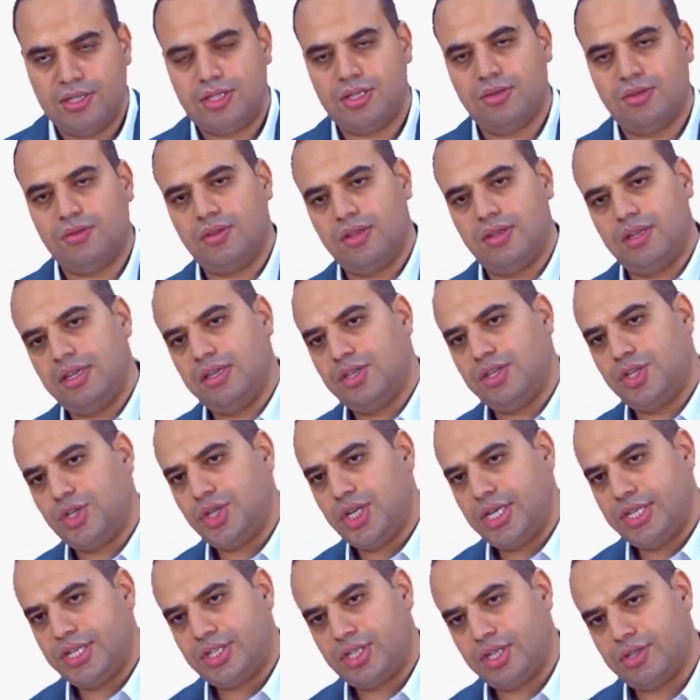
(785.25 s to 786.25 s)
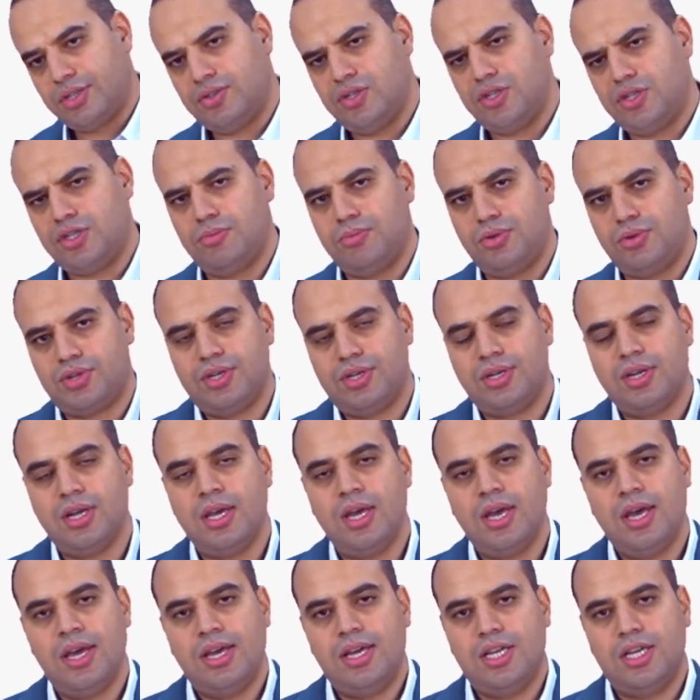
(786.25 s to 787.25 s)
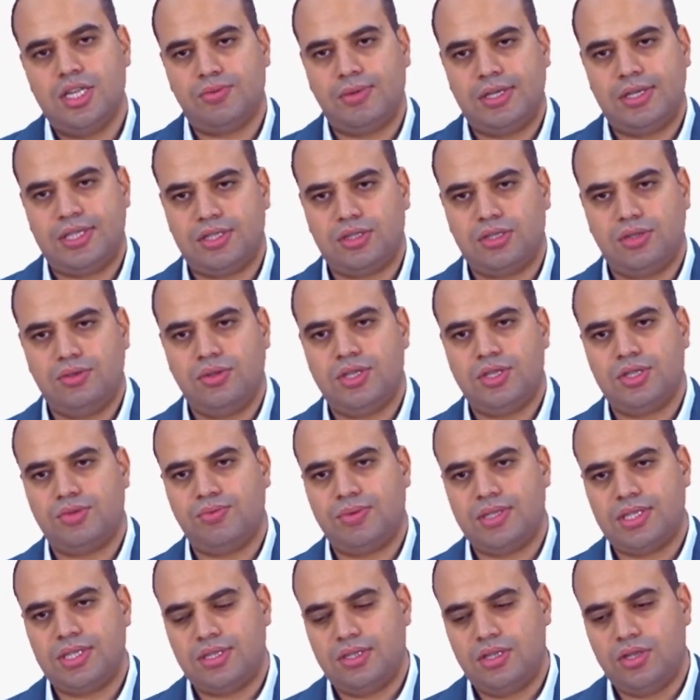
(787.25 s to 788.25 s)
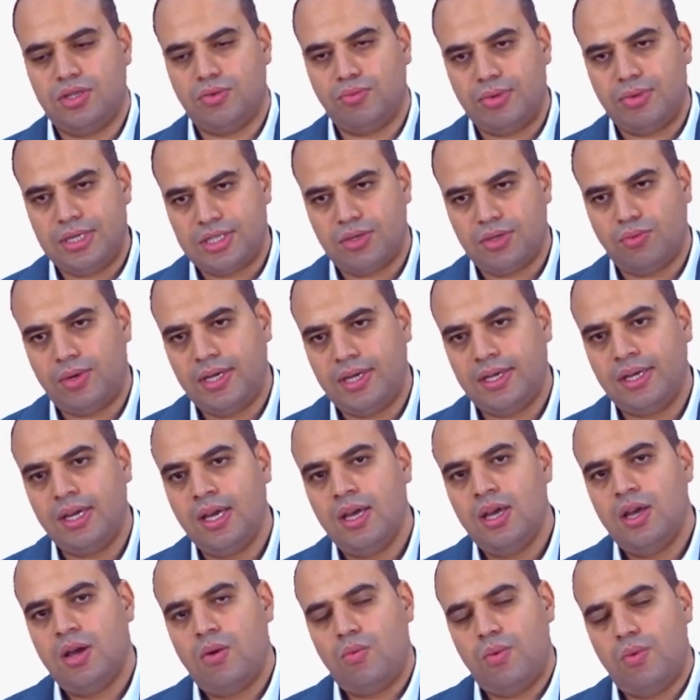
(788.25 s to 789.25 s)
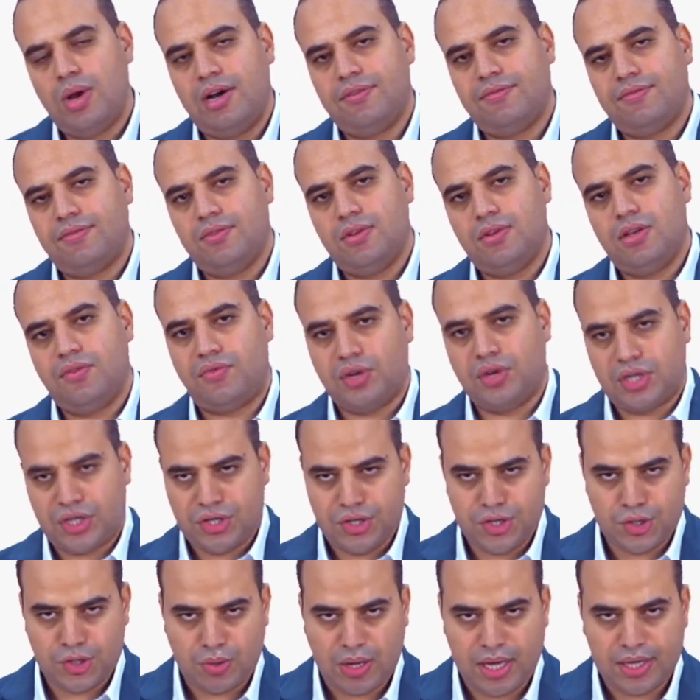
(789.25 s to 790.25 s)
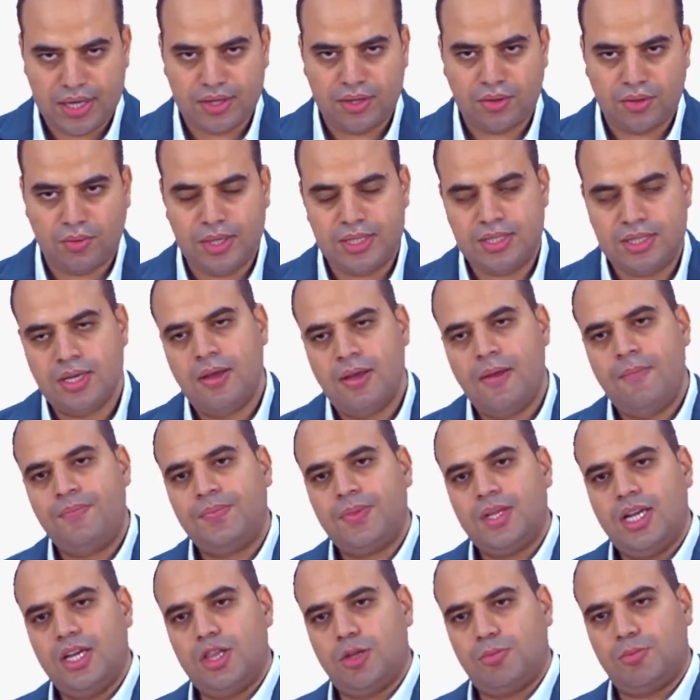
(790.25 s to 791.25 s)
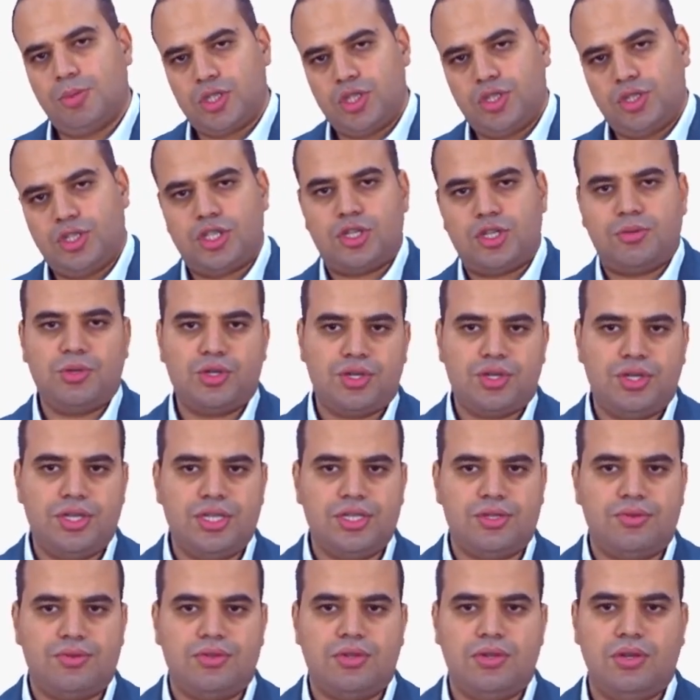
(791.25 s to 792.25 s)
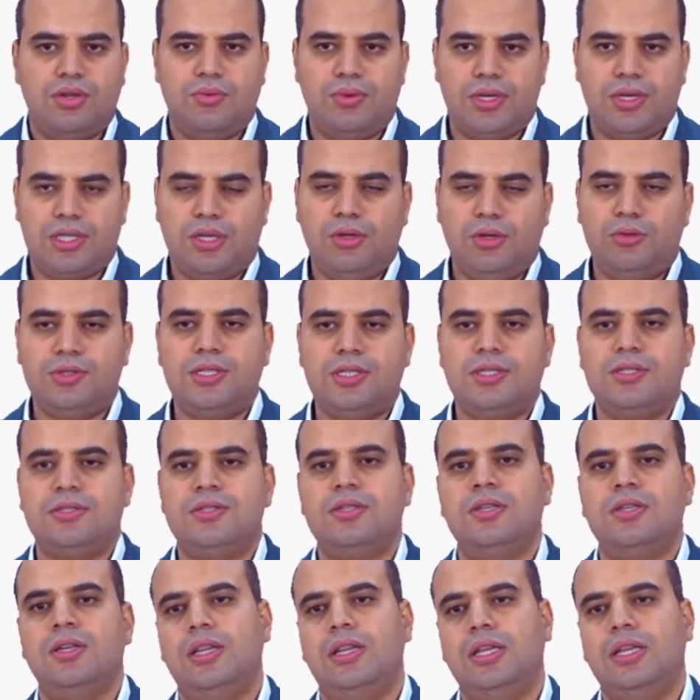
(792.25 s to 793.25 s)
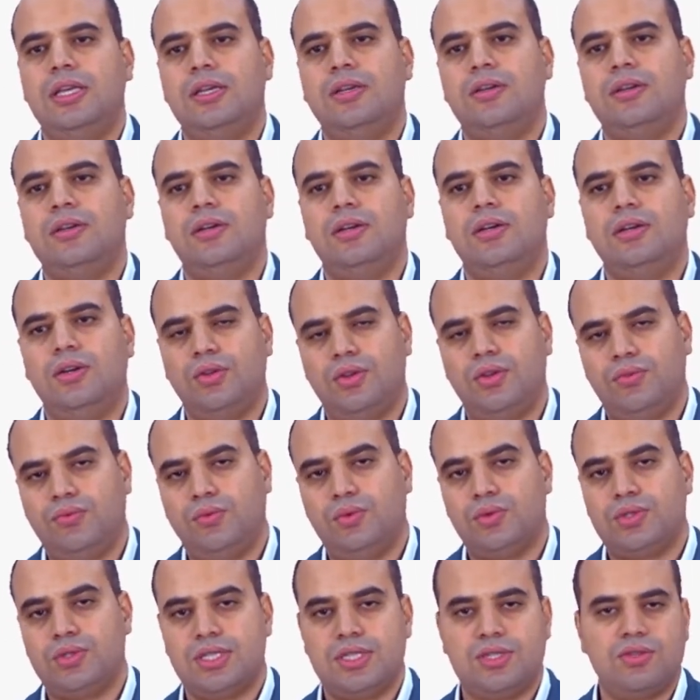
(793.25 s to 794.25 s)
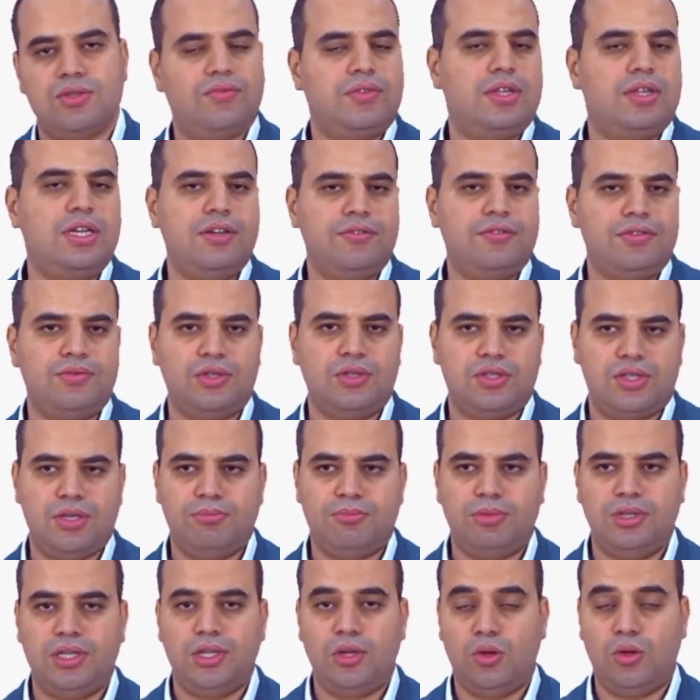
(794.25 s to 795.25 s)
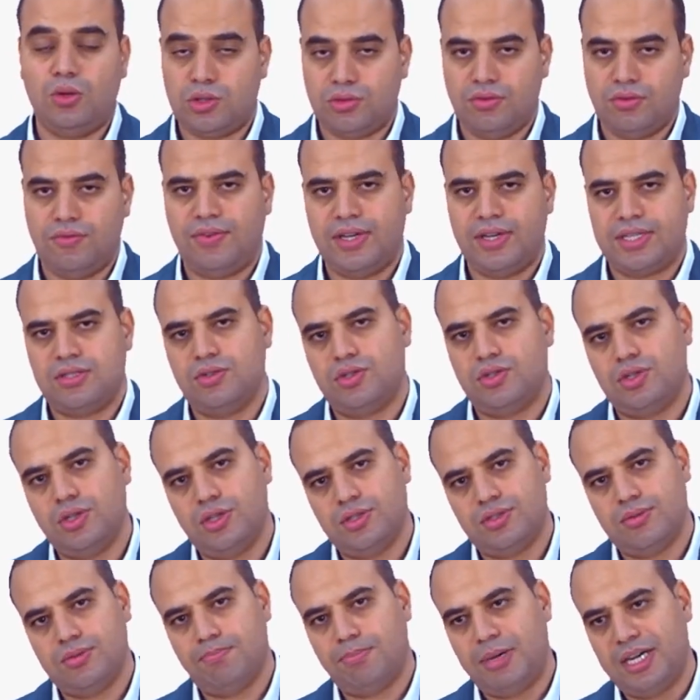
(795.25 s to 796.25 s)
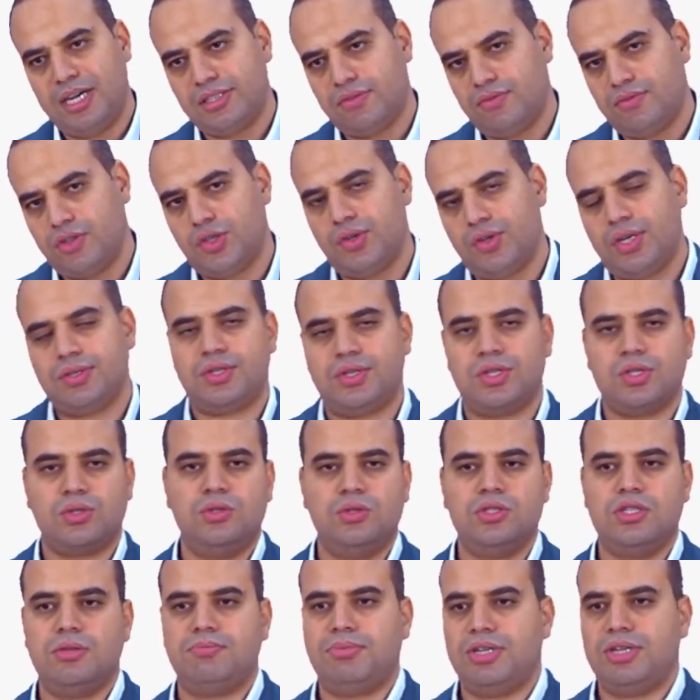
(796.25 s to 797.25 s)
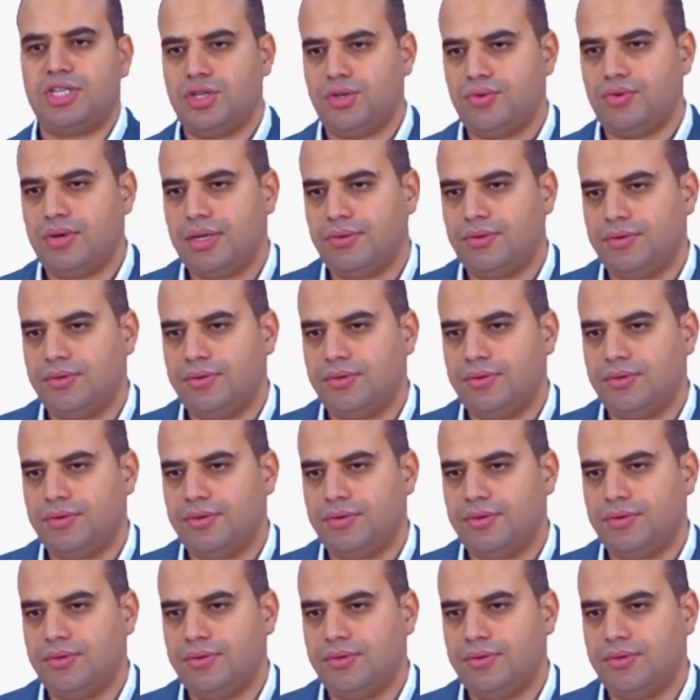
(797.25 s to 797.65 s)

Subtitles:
So the shear stress distribution is was the reason why we have a friction drag, right? And the pressure distribution is what causes the other forces of the lift, for example, and also, in fact, a certain part of the drag, which is called the pressure drag.